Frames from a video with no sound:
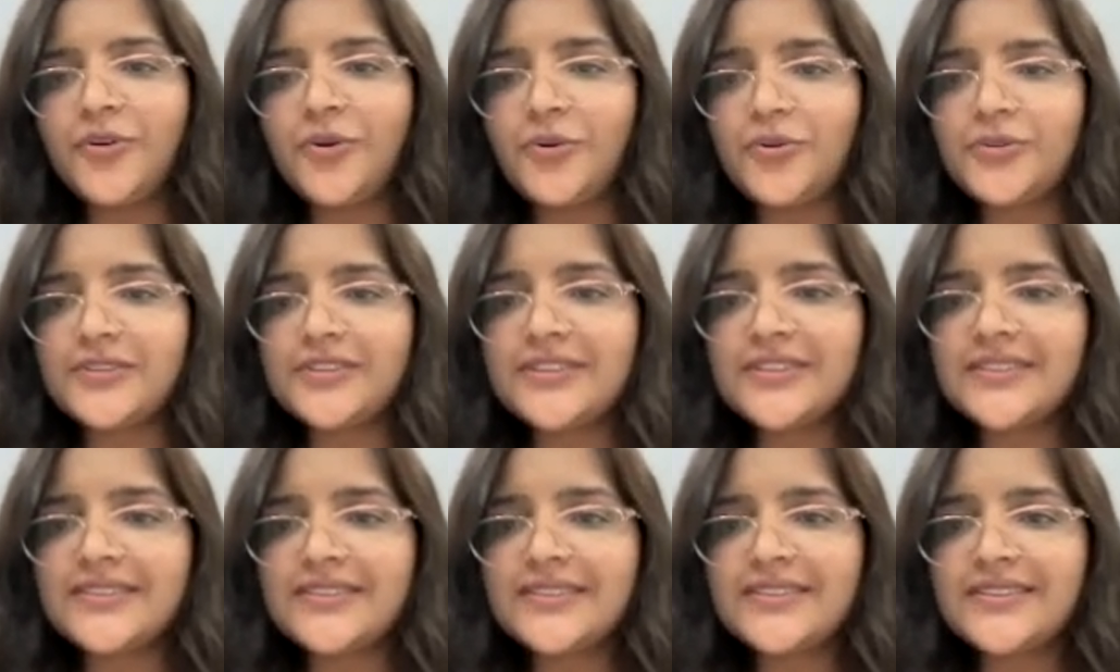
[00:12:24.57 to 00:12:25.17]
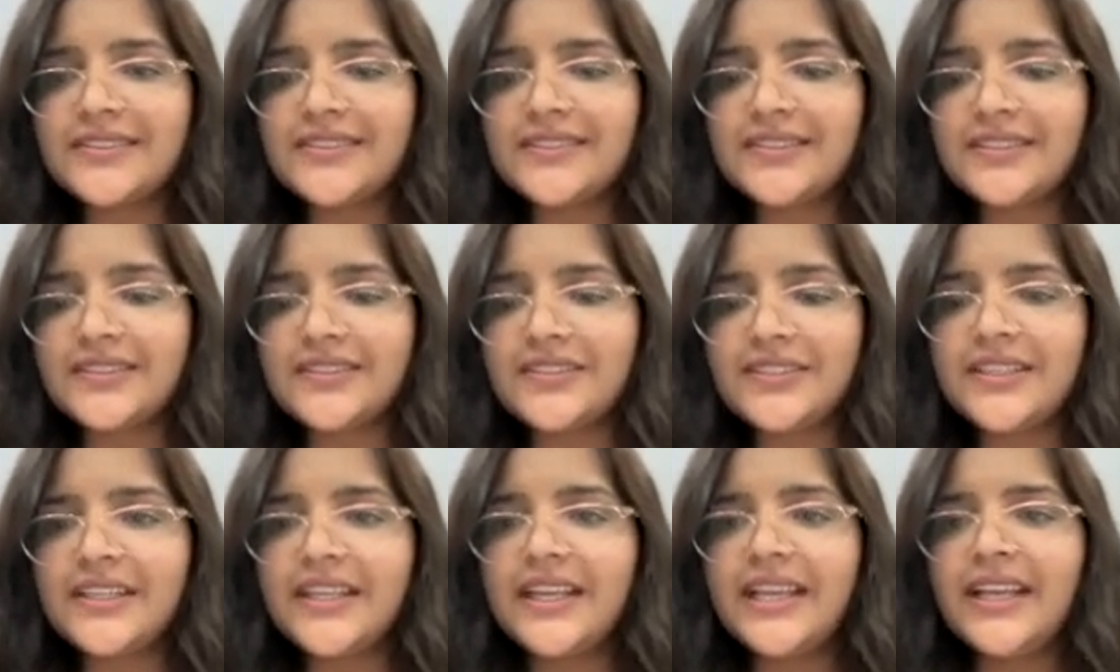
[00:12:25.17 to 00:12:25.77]
courses
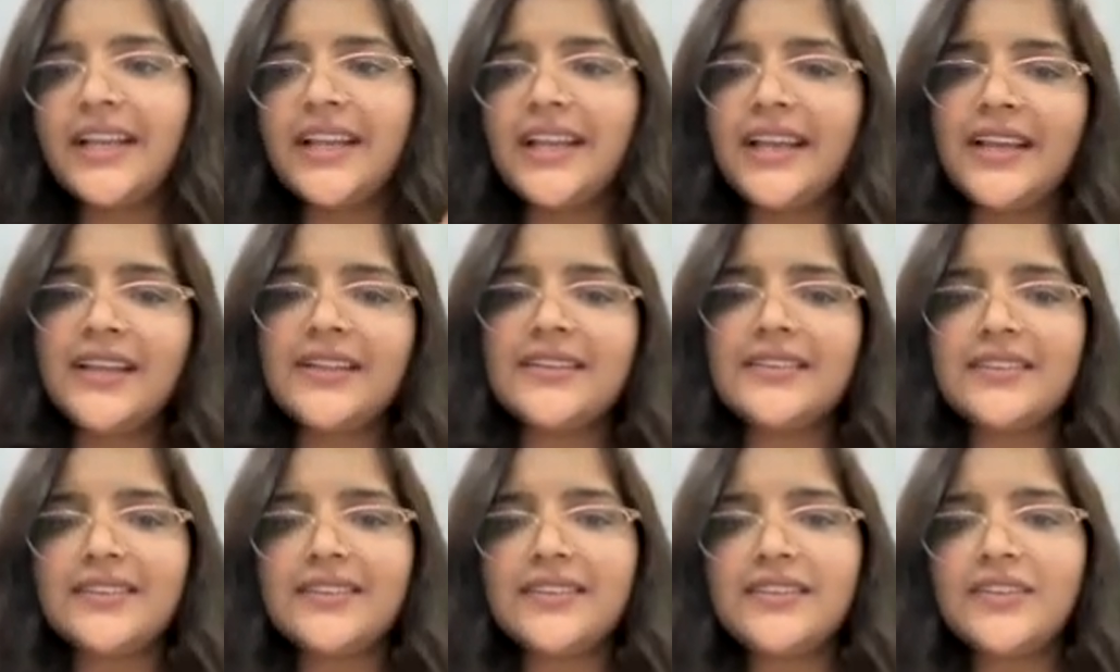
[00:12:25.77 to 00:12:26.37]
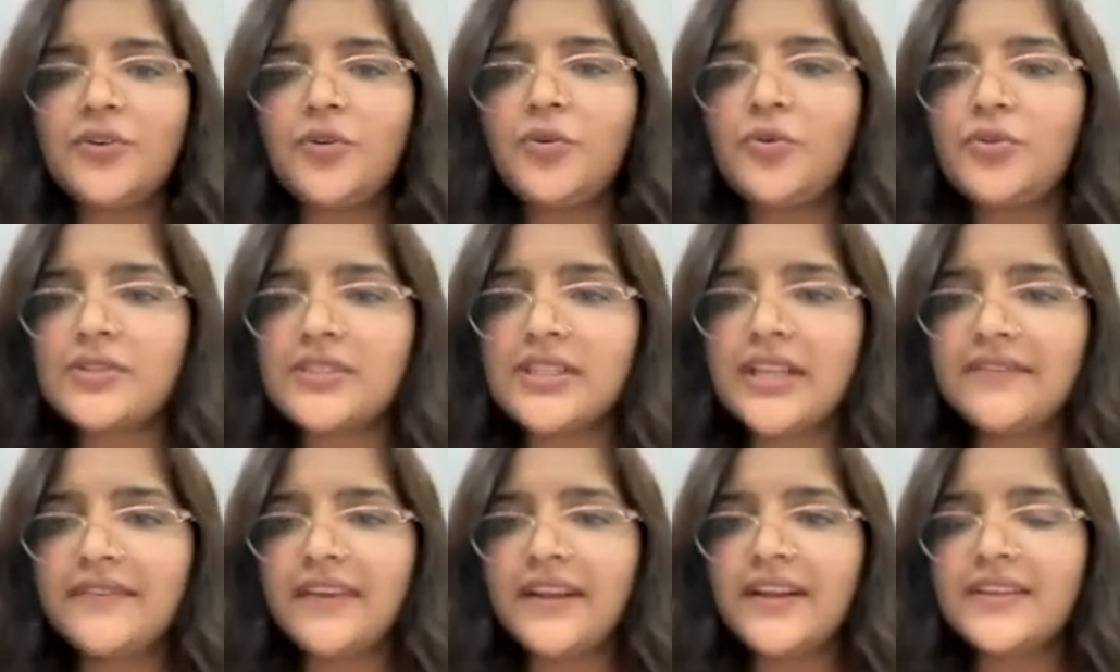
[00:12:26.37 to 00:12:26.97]
jinke liye the course
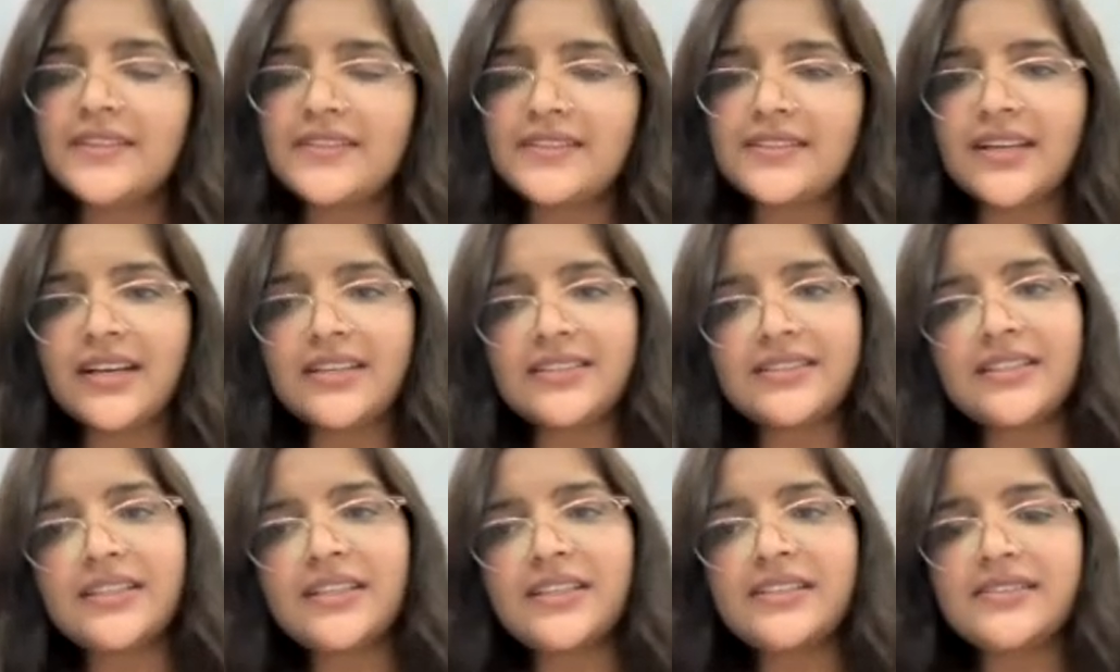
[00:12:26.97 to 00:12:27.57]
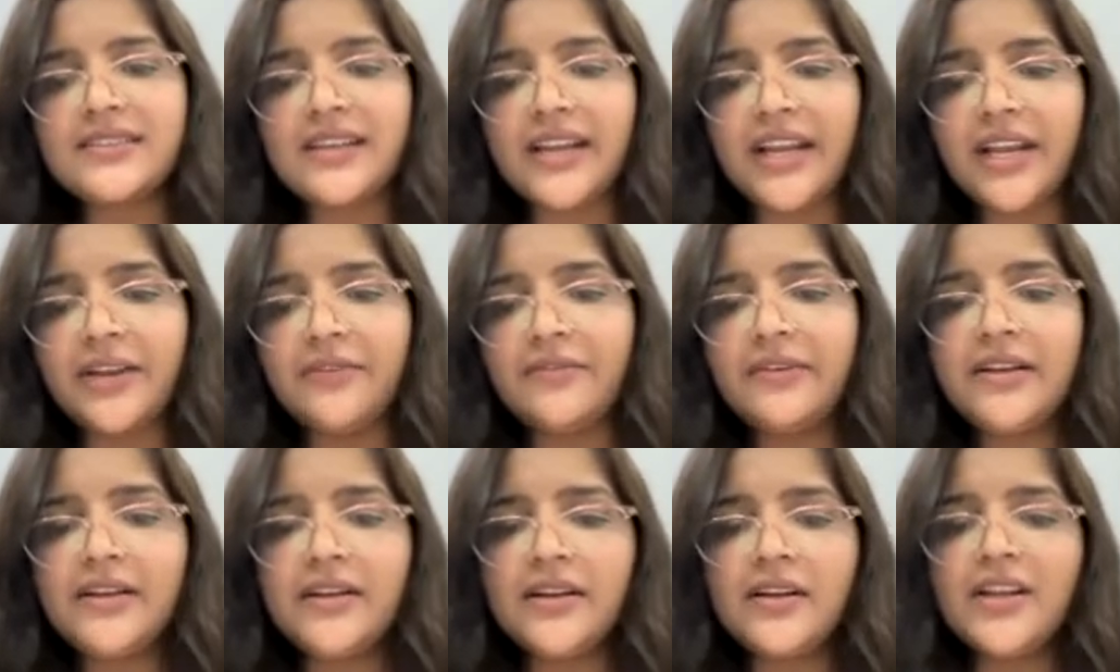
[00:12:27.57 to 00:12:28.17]
that we are discussing is
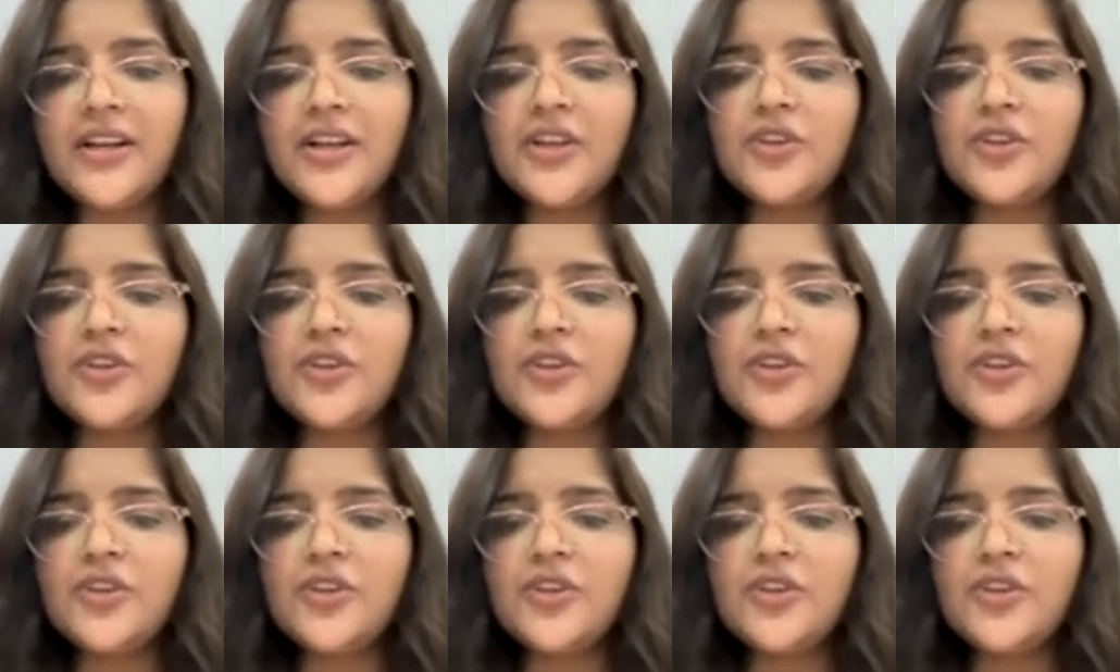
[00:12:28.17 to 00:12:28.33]
relevant